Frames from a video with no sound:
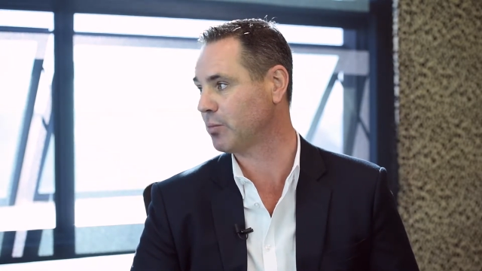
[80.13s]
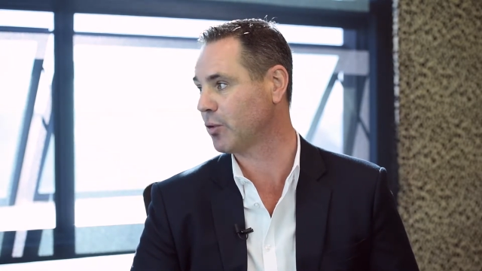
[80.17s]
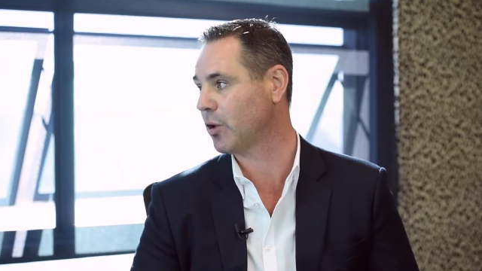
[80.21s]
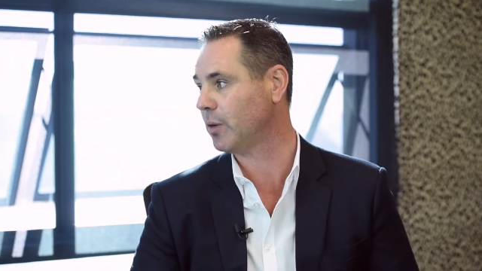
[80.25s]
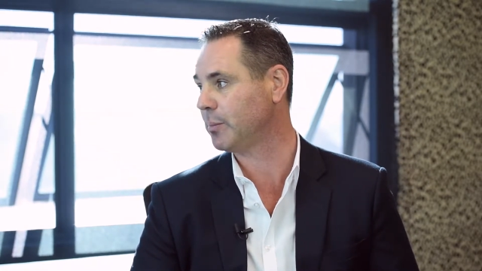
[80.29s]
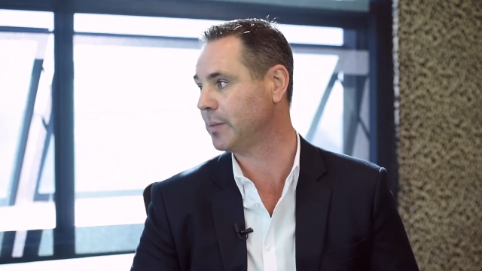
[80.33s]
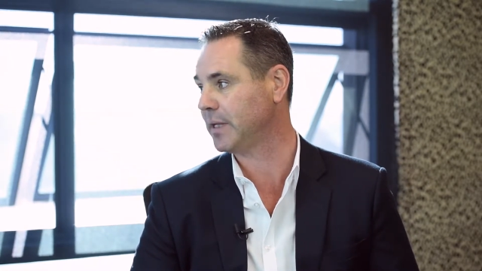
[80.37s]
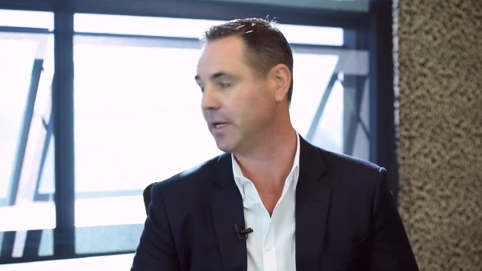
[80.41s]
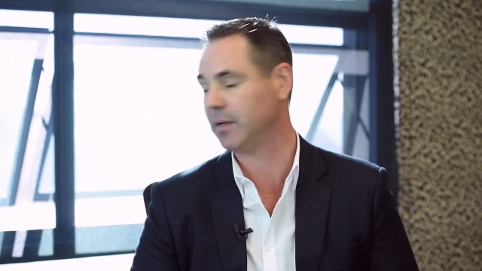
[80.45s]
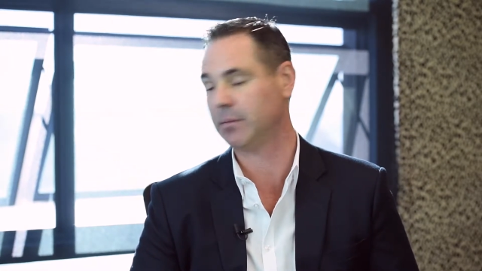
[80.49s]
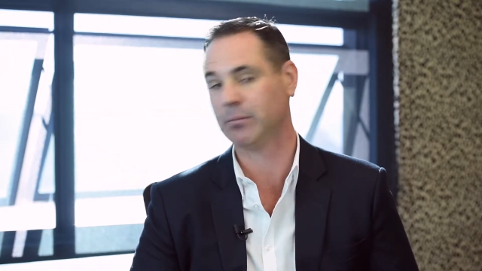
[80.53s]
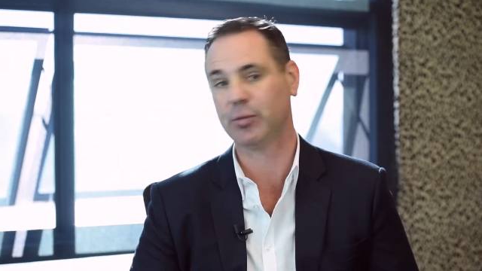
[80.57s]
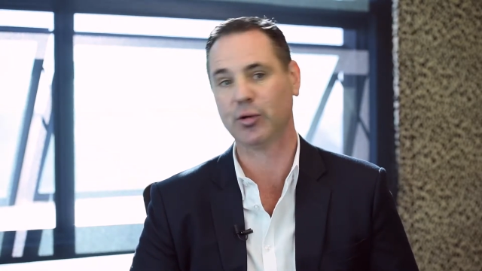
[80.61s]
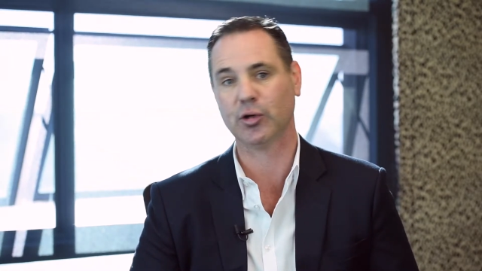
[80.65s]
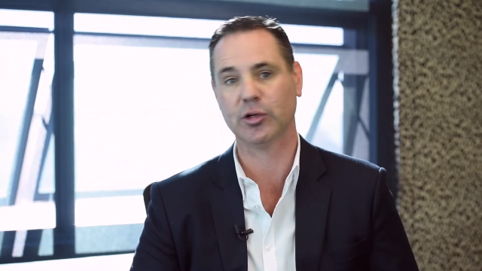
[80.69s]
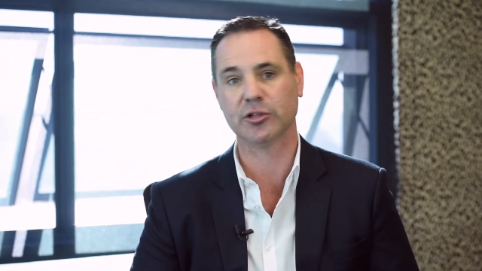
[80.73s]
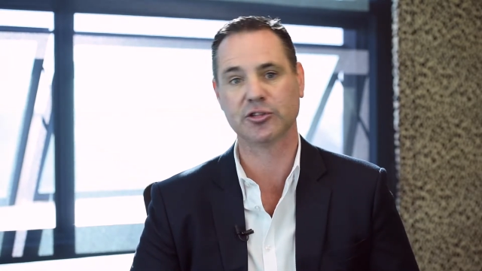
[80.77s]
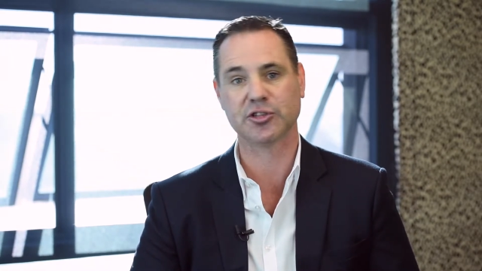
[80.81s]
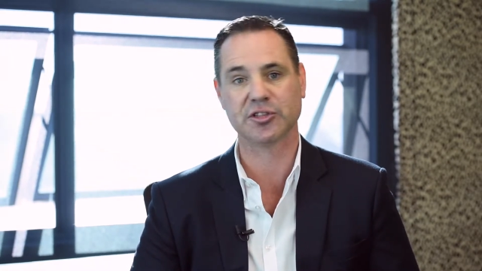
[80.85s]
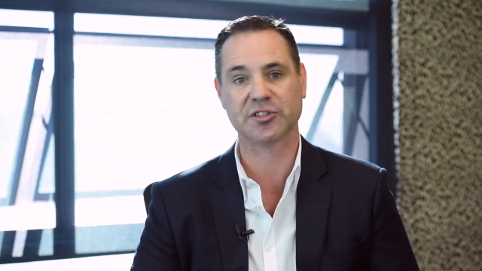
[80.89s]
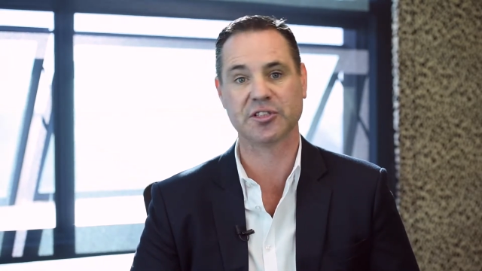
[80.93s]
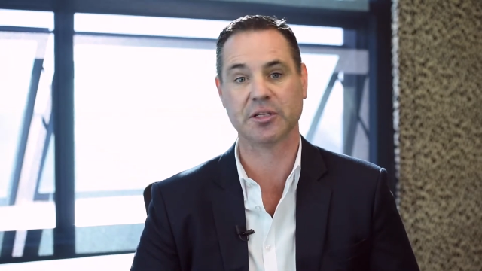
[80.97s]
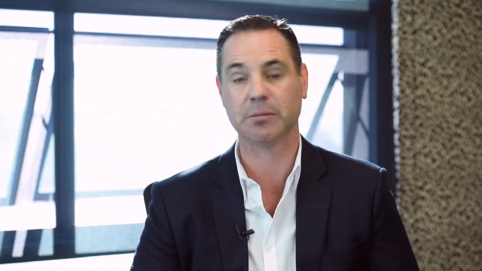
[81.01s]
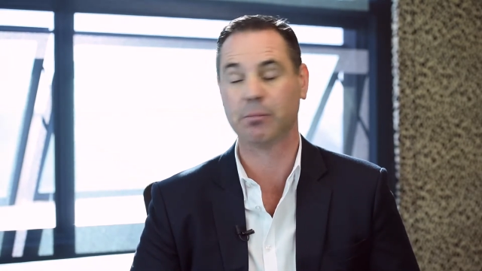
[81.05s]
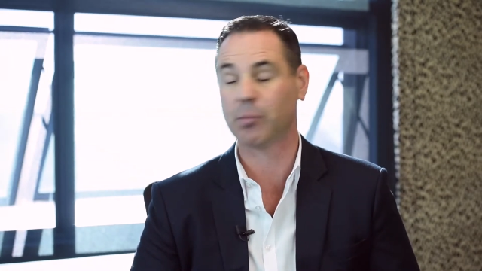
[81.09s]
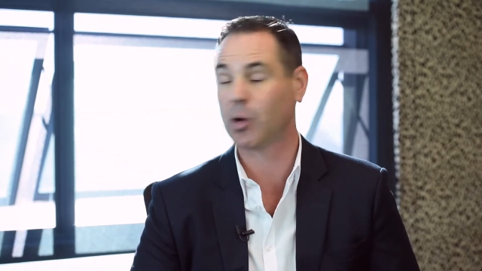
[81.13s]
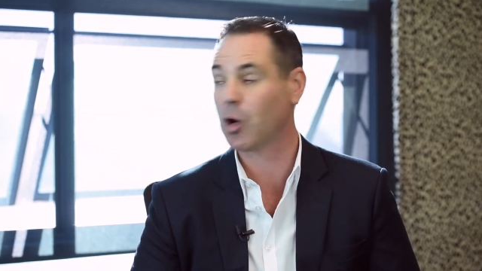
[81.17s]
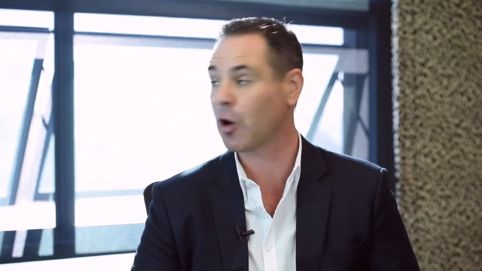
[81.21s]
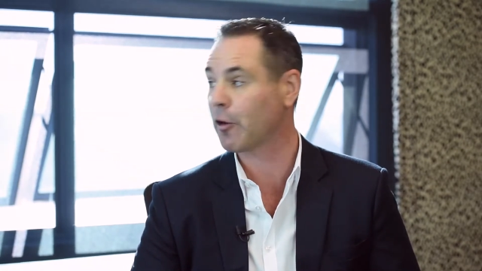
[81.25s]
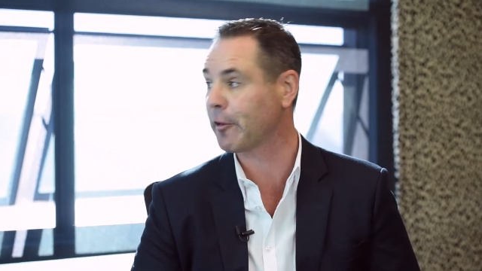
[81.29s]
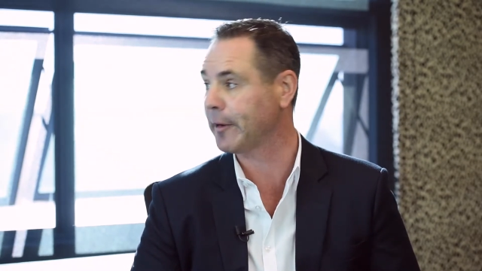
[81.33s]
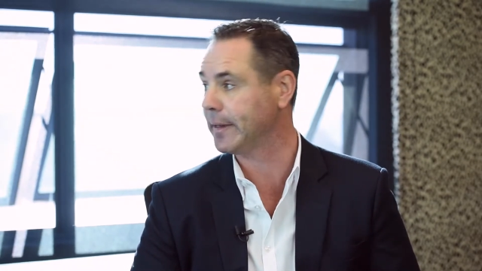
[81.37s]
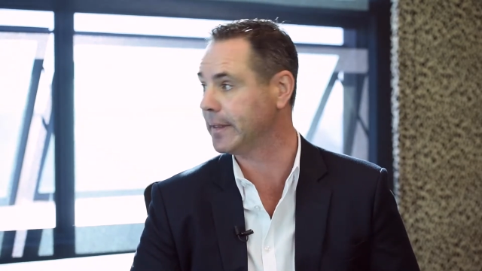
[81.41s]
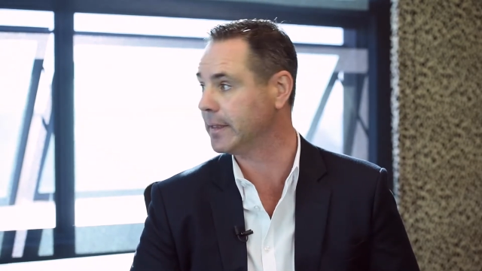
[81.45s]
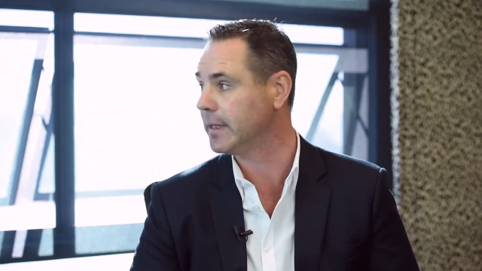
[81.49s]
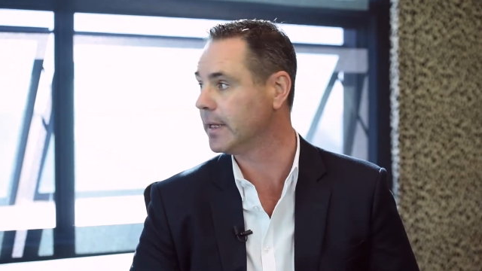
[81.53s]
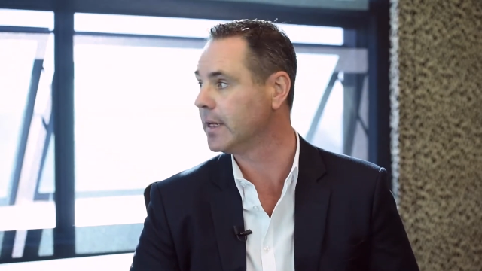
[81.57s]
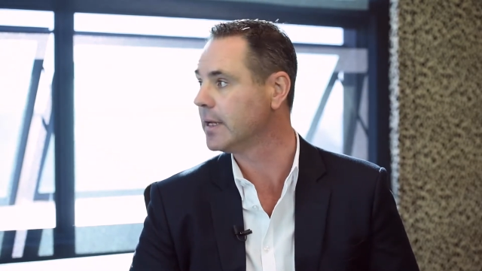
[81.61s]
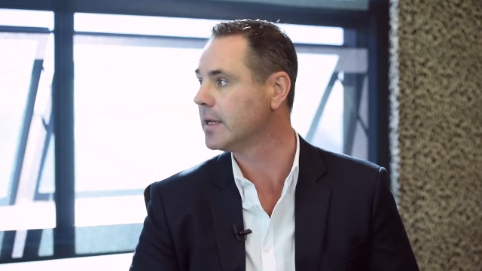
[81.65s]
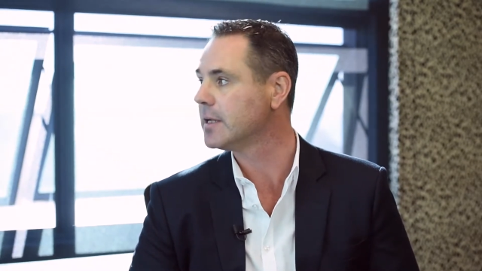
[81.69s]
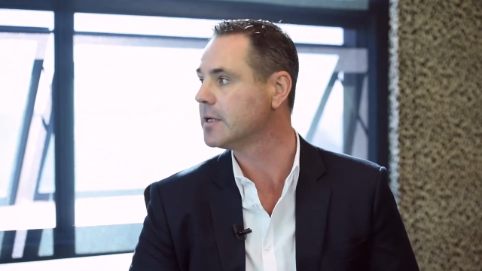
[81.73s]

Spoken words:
property and purchase and borrowing.